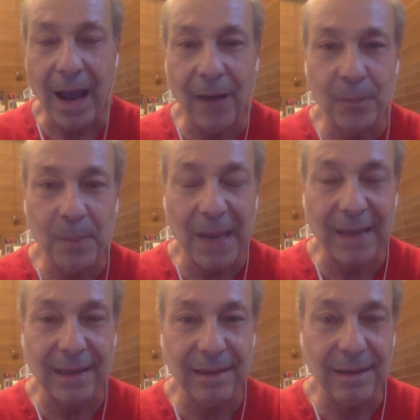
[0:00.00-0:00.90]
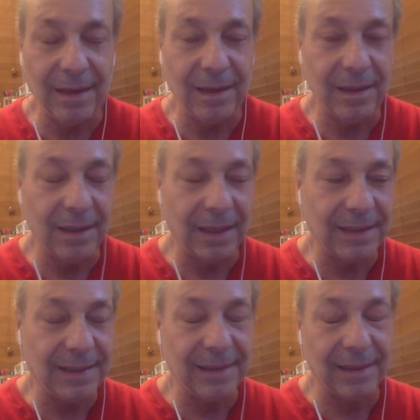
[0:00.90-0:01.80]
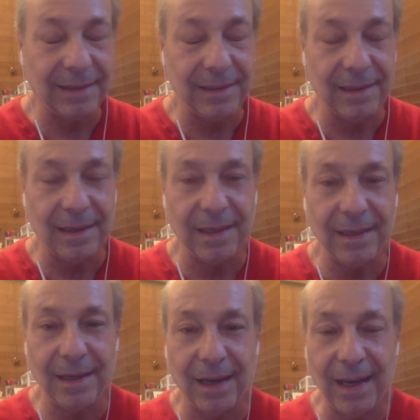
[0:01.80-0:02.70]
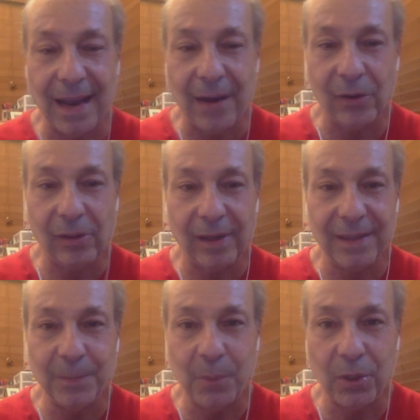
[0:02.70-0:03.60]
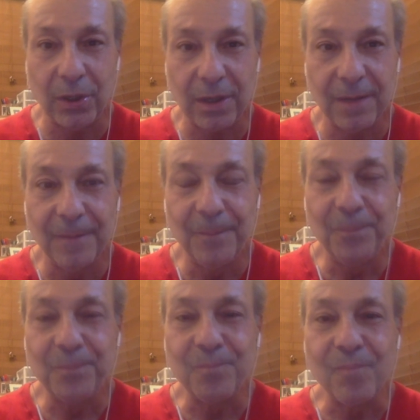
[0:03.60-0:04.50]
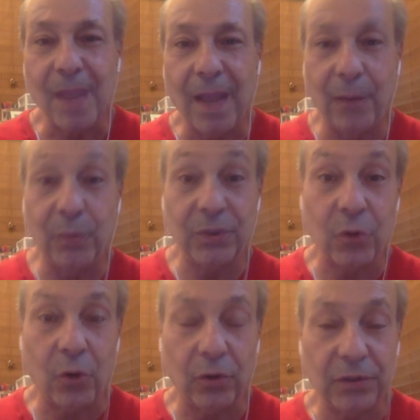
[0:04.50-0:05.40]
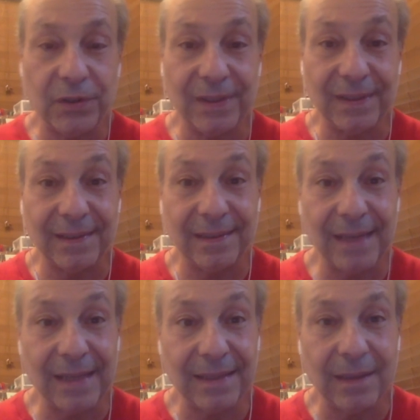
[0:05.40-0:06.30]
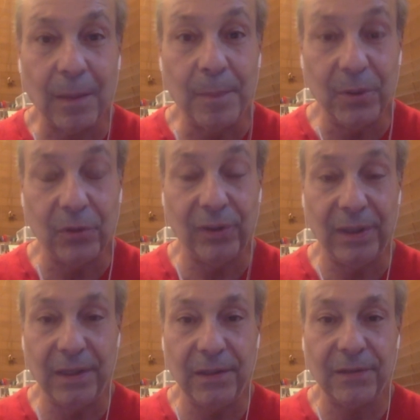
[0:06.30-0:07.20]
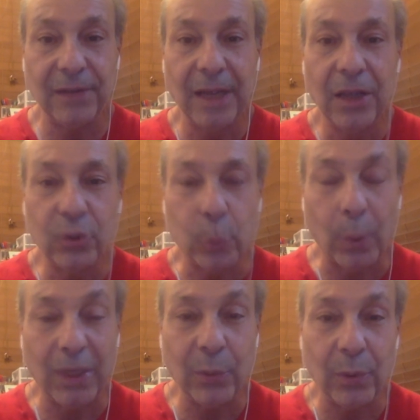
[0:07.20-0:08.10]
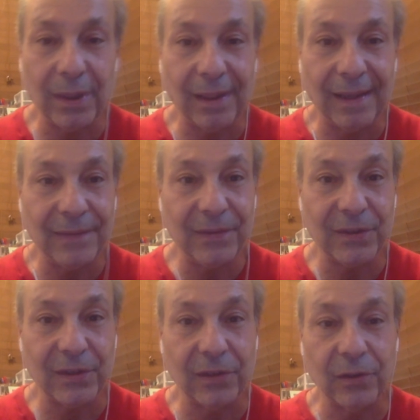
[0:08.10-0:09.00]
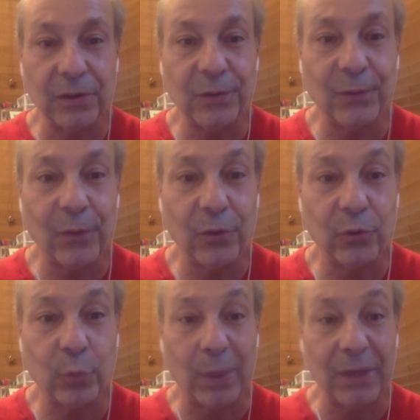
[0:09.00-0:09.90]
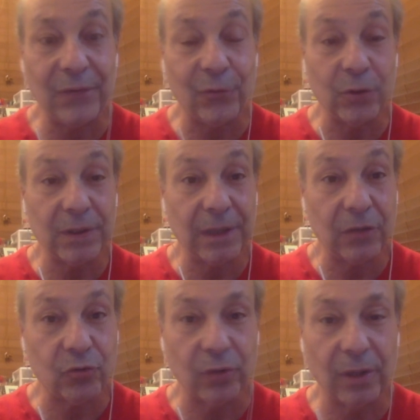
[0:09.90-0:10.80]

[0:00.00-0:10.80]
back in 1999, I outlined a book, and it was called Success Abilities 21 Life Skills for the 21st Century.